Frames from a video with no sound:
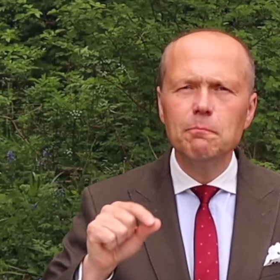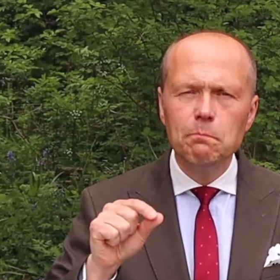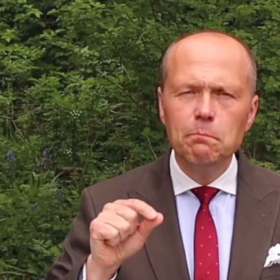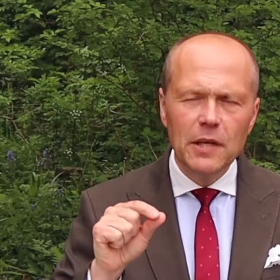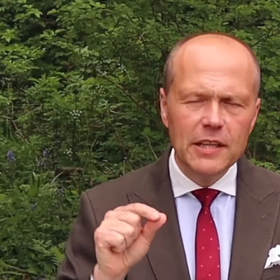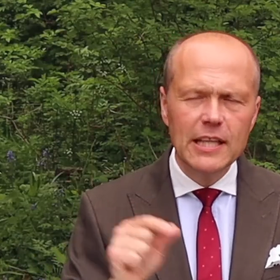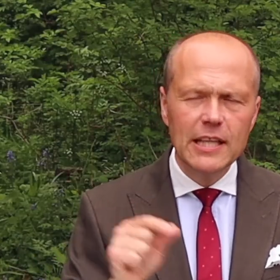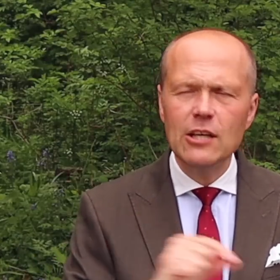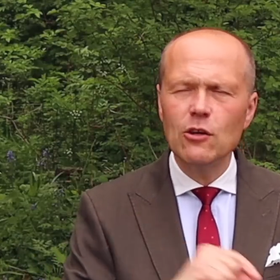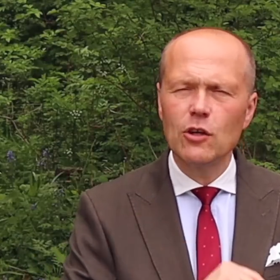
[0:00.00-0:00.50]

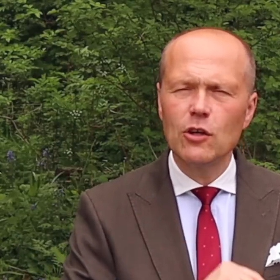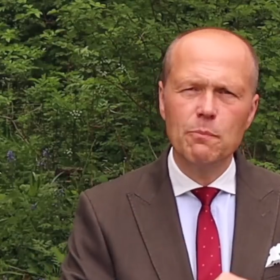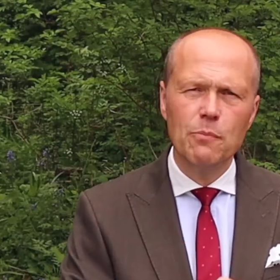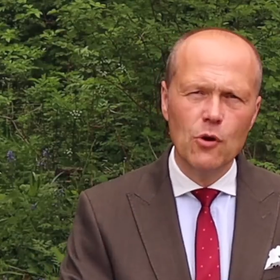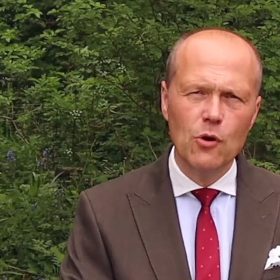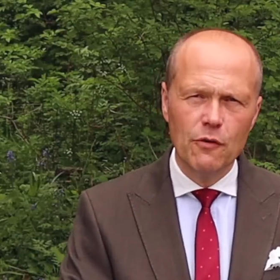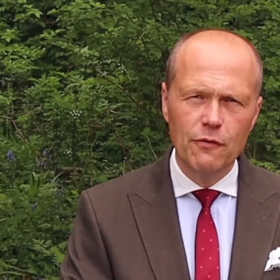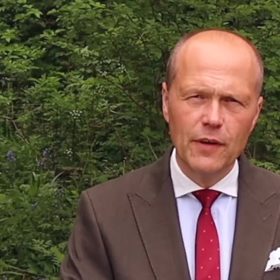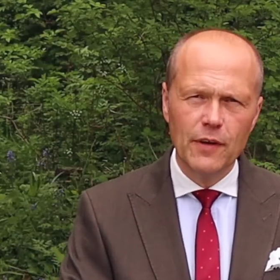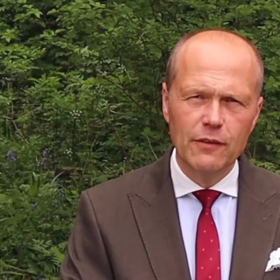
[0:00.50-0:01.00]
but they're not a
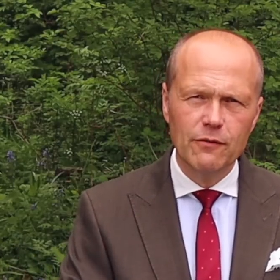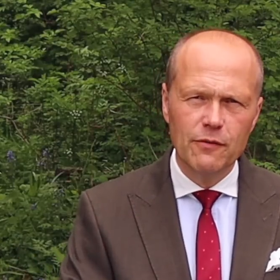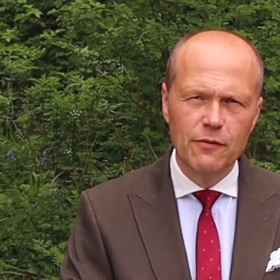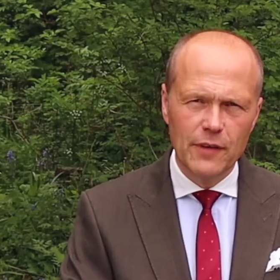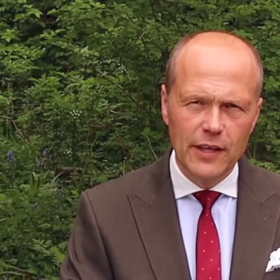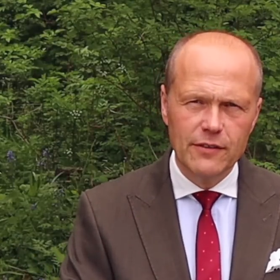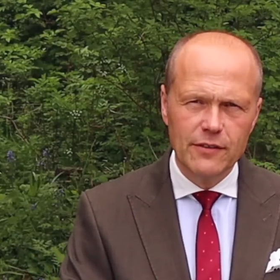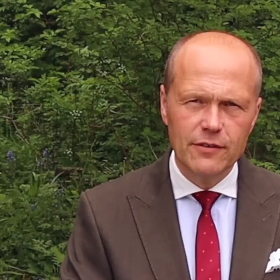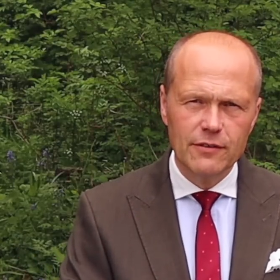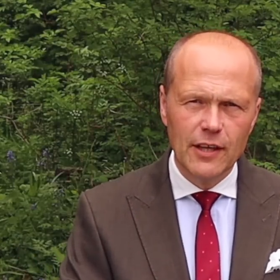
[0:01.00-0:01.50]
perfect
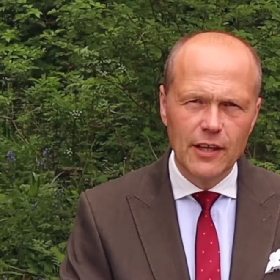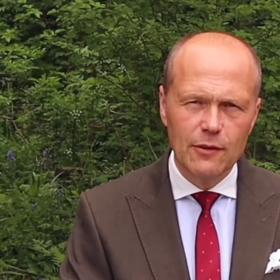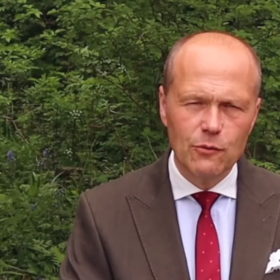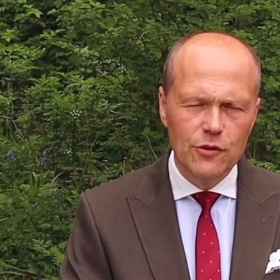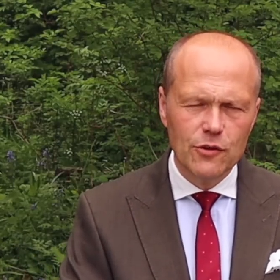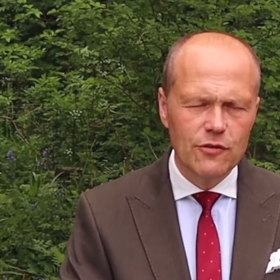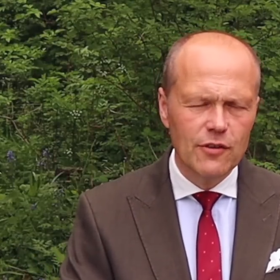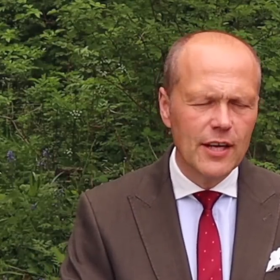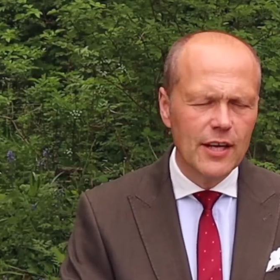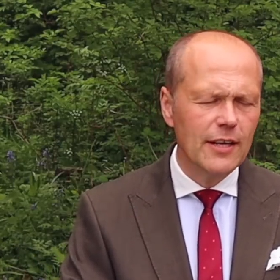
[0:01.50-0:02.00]
fit, I
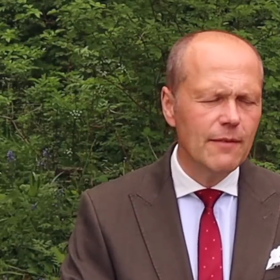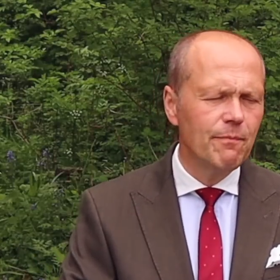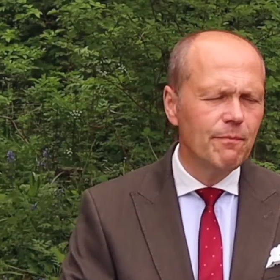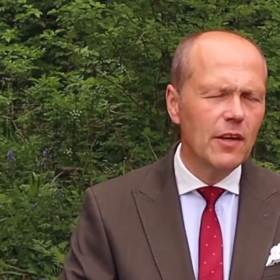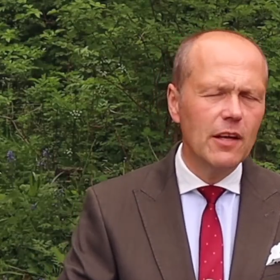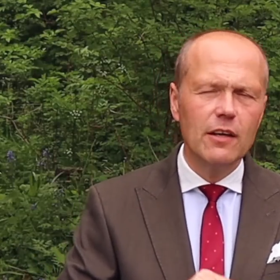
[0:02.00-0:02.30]
would say.